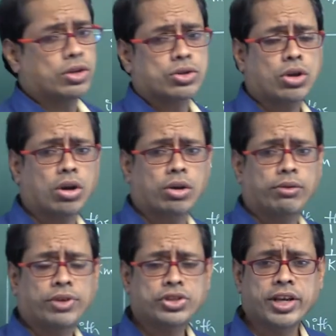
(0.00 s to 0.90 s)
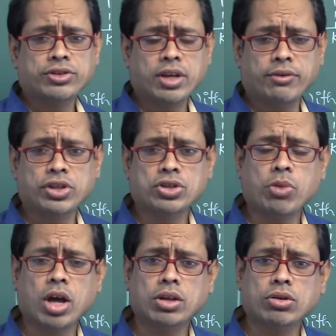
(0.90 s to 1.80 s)
So which
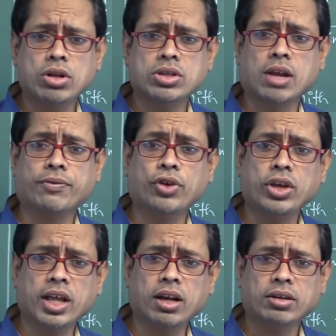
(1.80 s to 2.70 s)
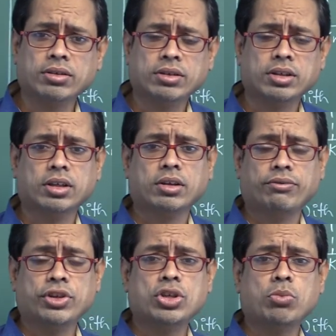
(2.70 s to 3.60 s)
molecules are fewer,
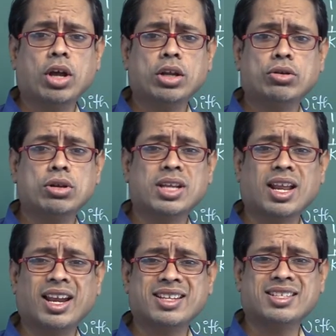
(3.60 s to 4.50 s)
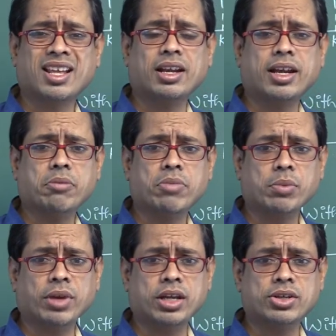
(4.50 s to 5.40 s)
which molecules are lesser in number
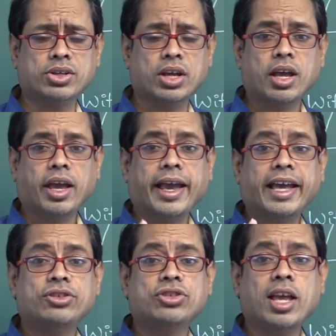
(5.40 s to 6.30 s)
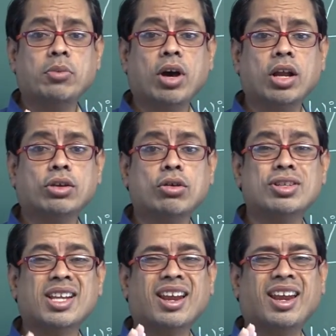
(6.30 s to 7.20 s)
means enzyme
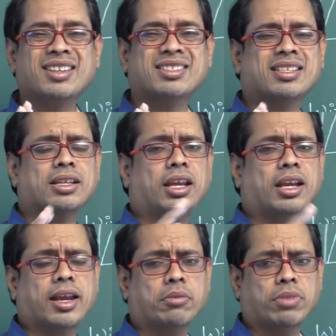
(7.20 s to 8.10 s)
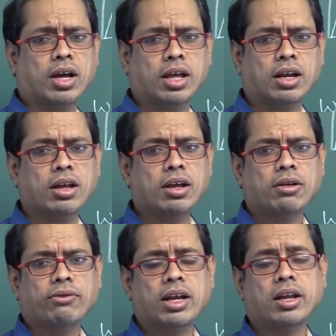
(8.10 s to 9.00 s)
molecules are less in number
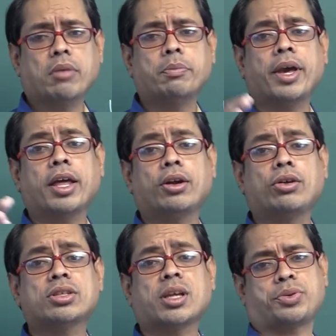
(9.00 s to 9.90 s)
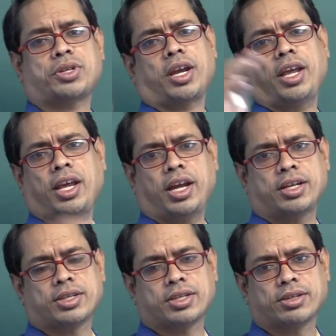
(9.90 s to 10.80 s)
when compared to
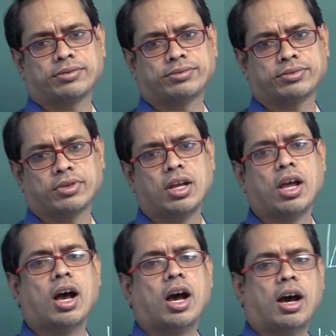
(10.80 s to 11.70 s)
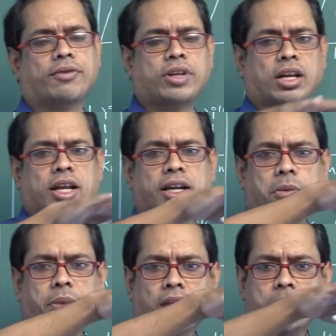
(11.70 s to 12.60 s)
substrates. After that
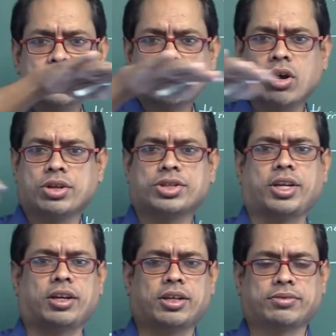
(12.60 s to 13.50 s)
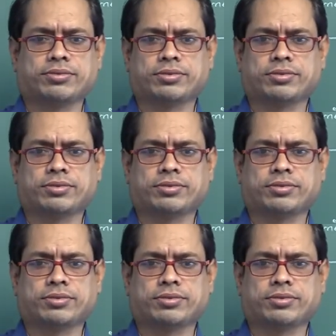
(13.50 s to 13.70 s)
it becomes constant.